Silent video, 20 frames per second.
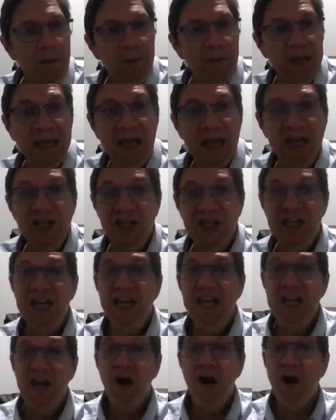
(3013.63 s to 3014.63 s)
because
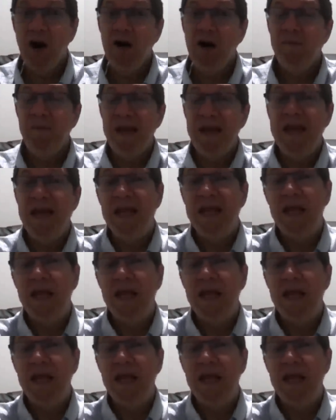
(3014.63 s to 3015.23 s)
she heard me